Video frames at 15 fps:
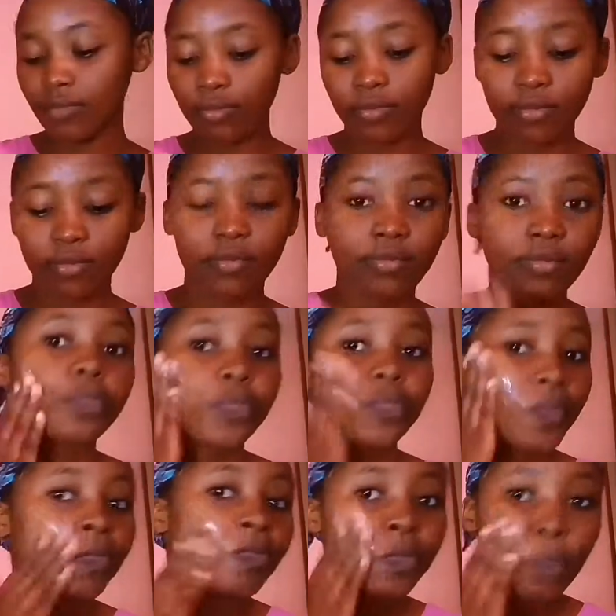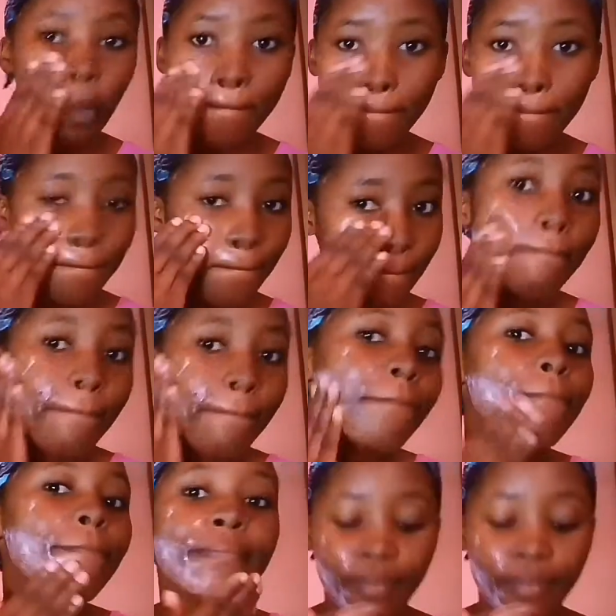guys, our step 3,
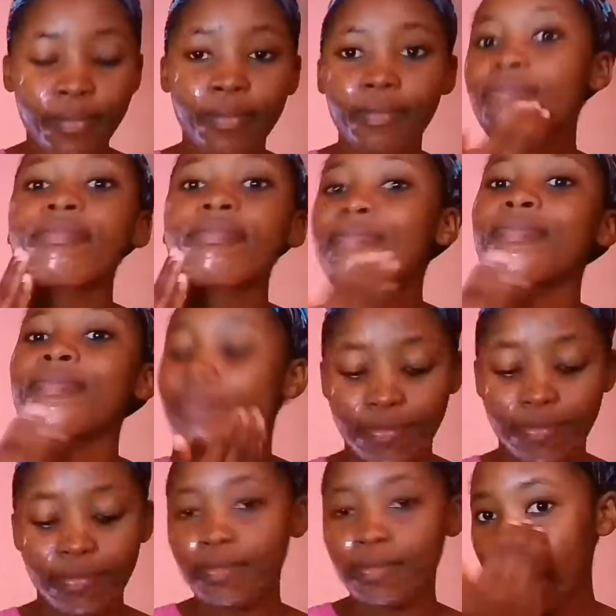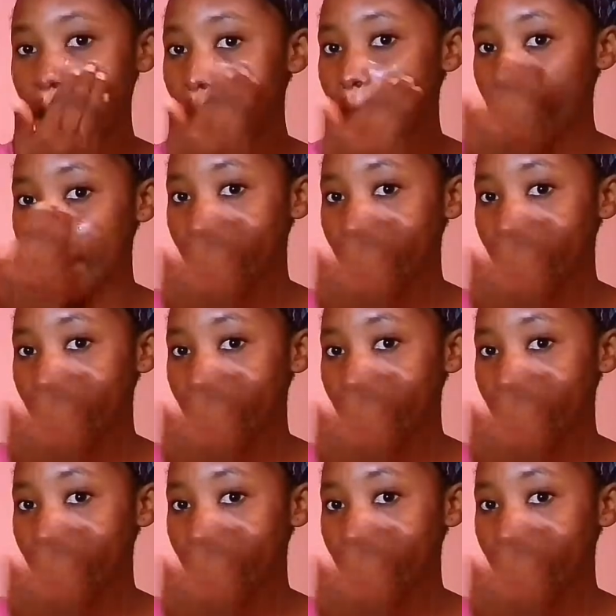after washing off your calamine